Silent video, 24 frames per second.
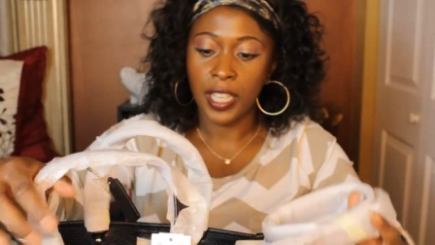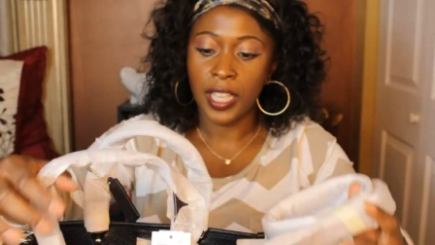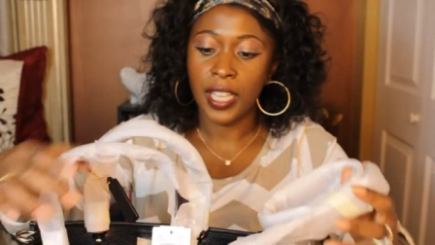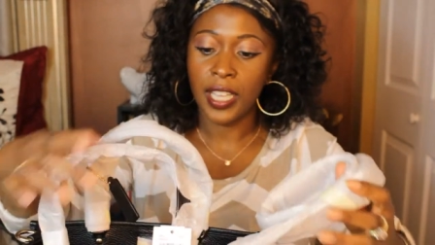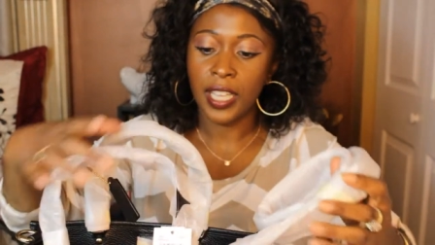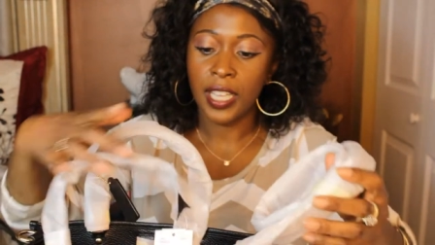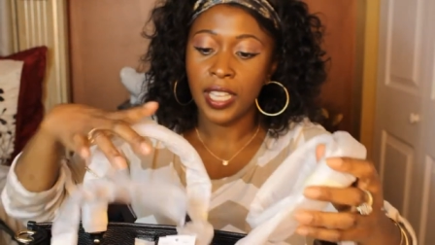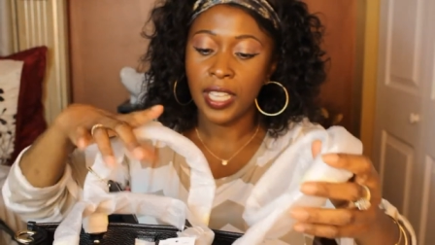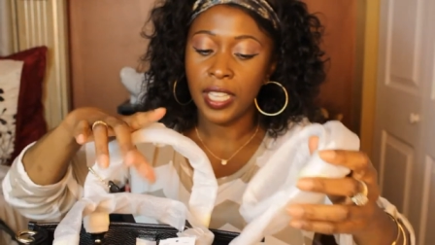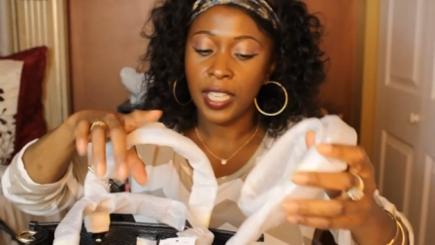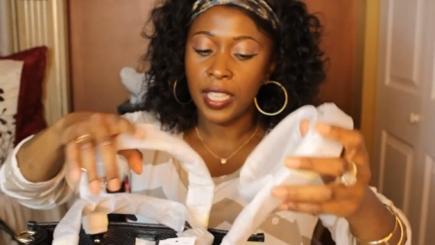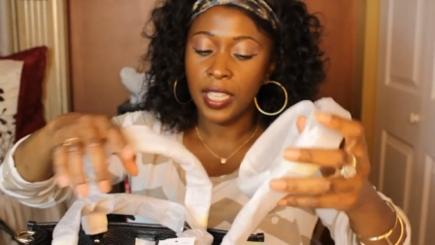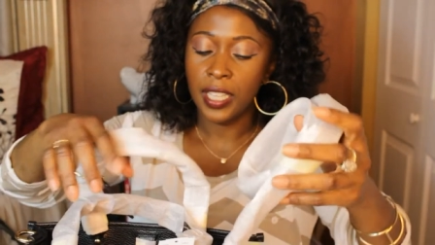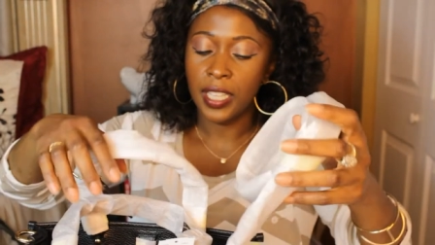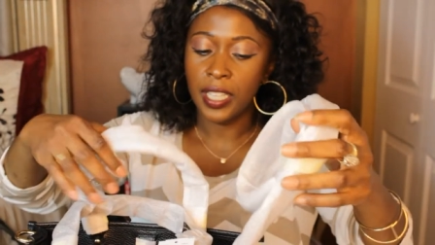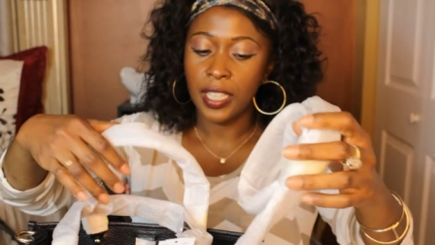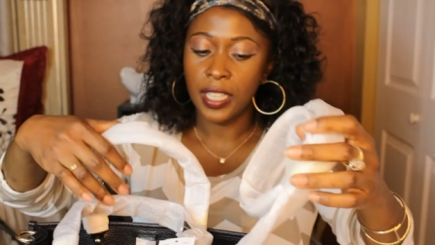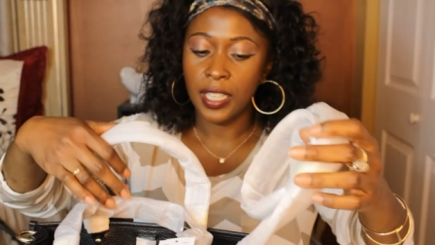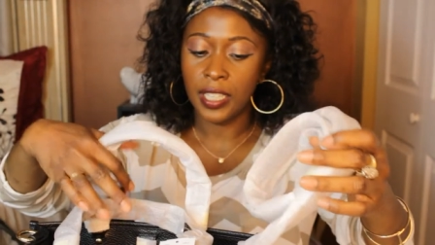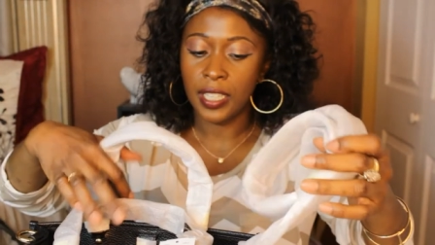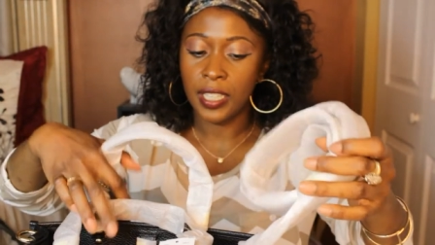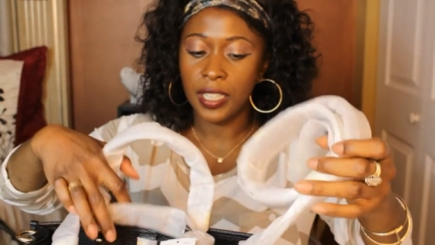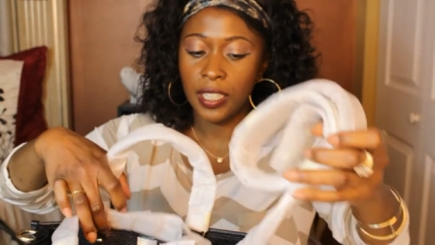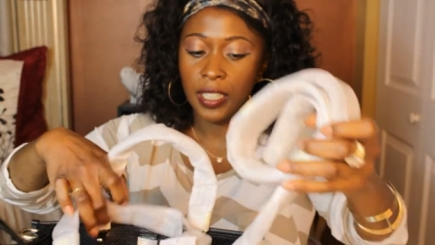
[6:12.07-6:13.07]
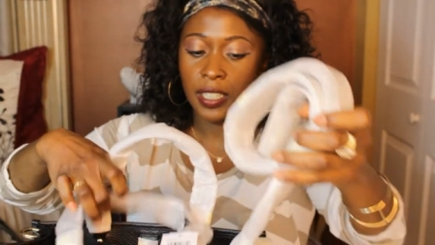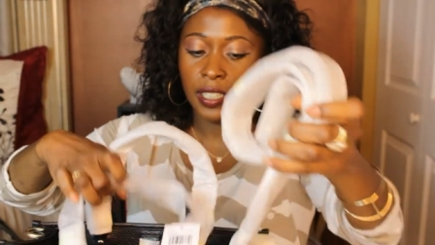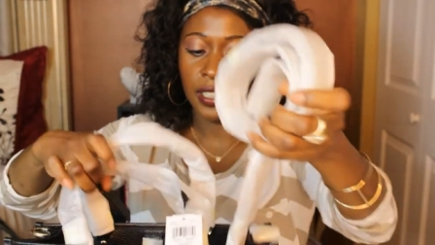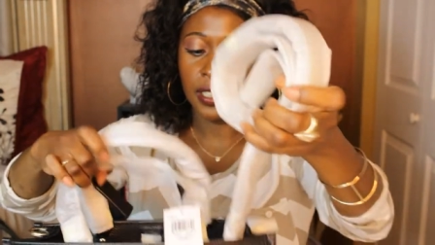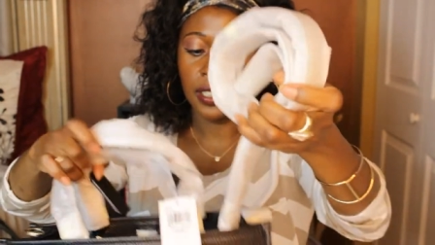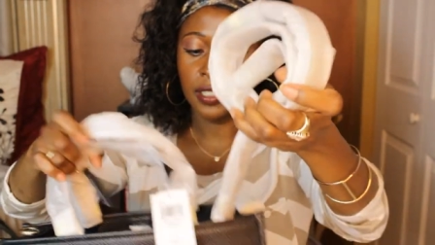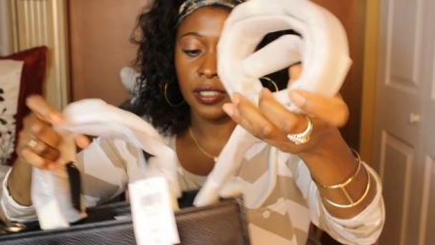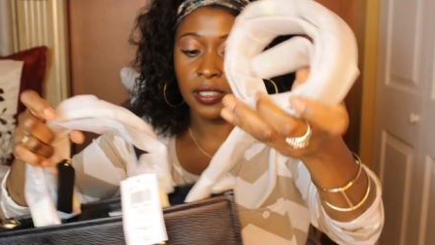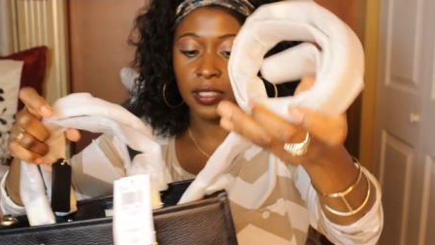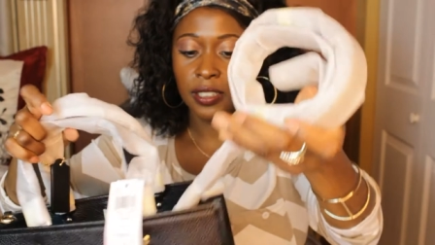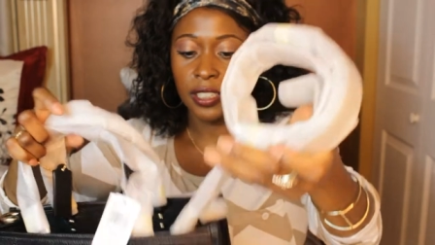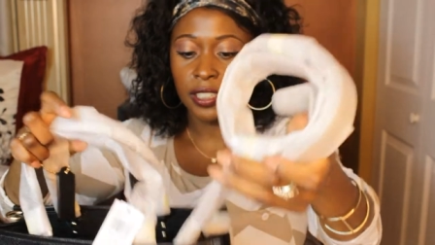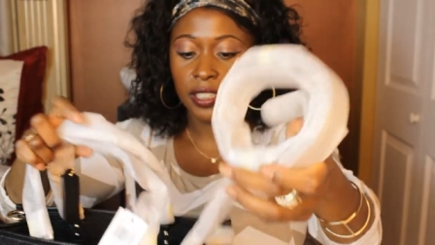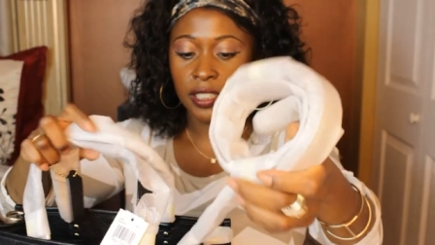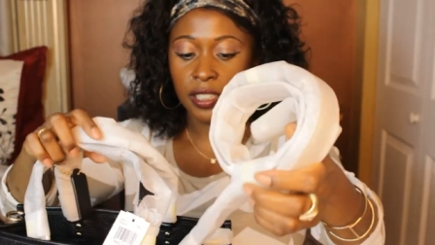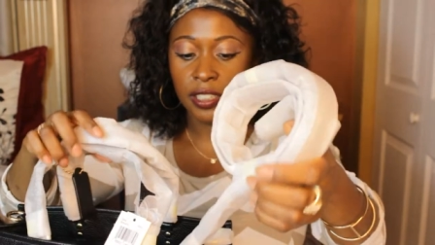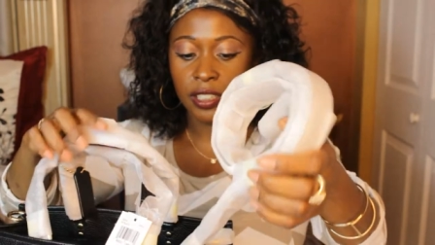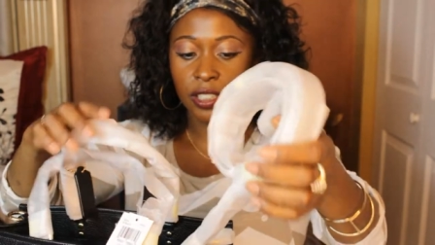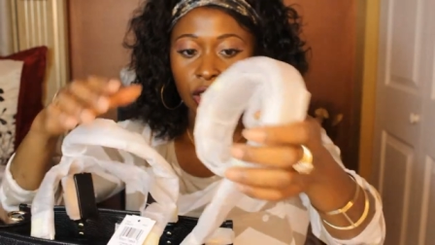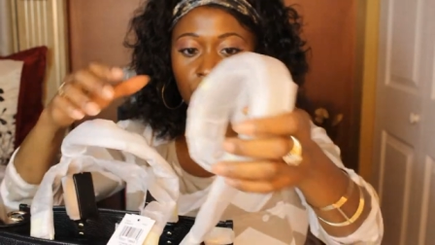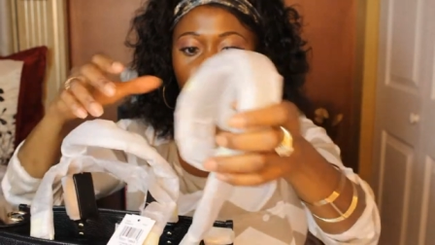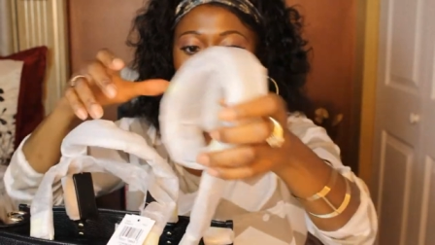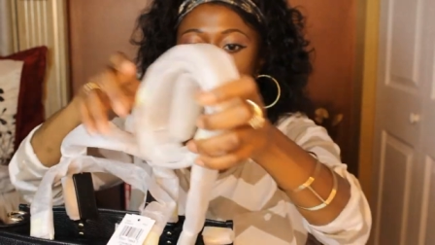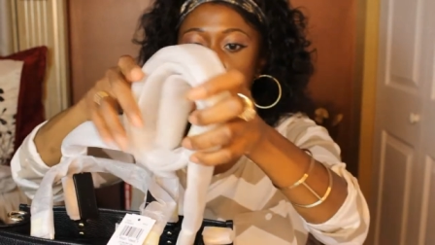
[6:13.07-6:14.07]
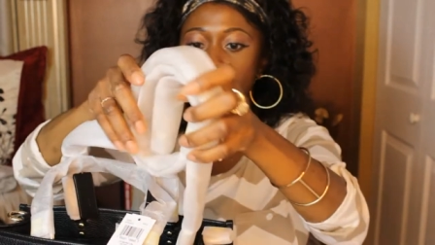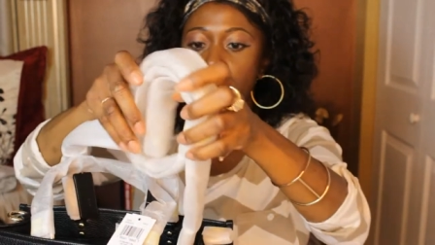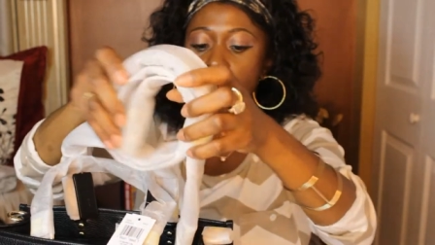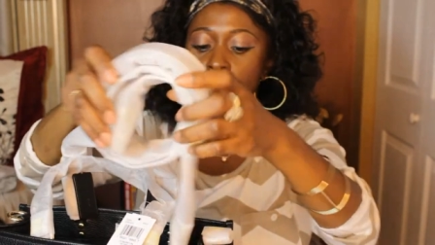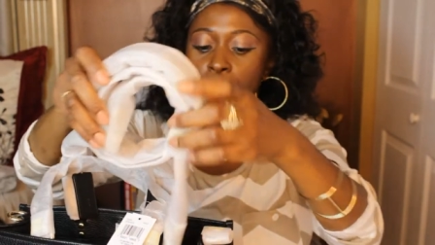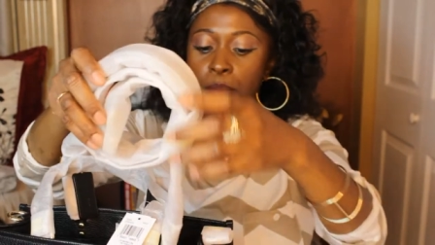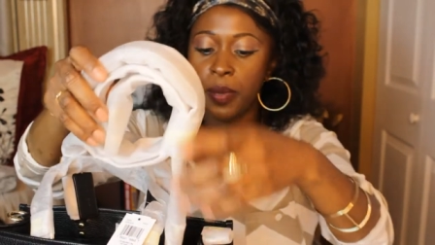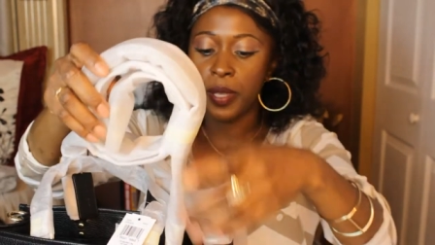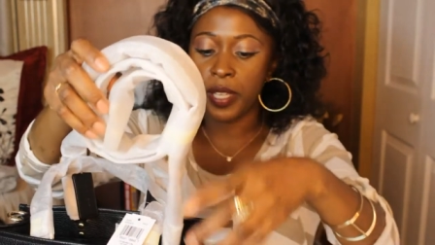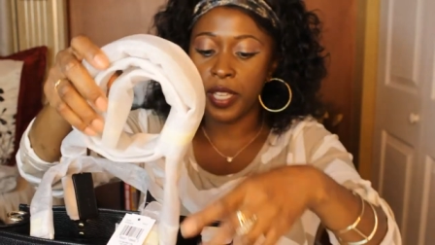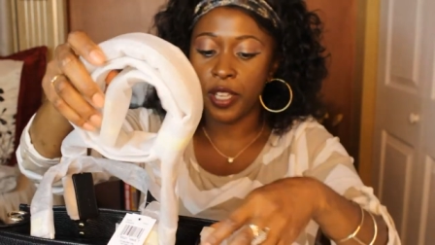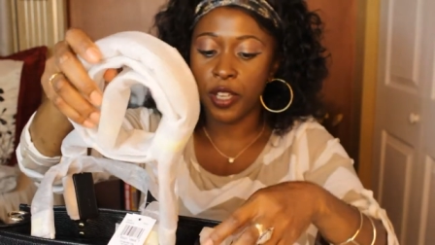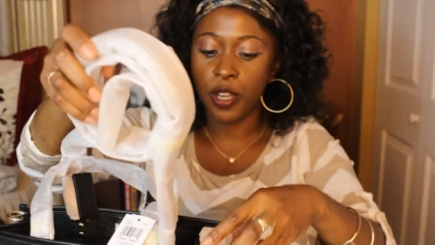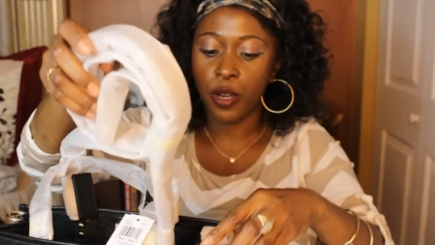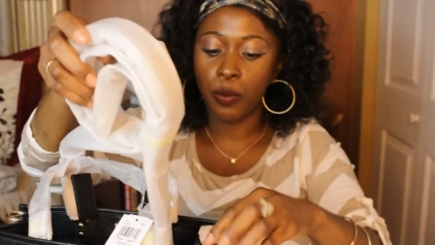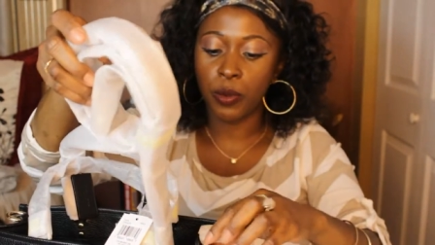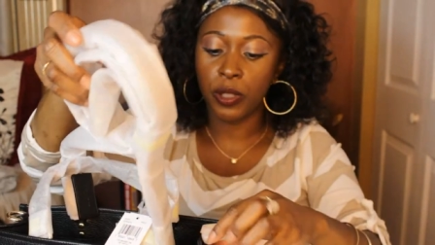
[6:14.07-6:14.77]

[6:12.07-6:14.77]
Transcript: And this is the strap here,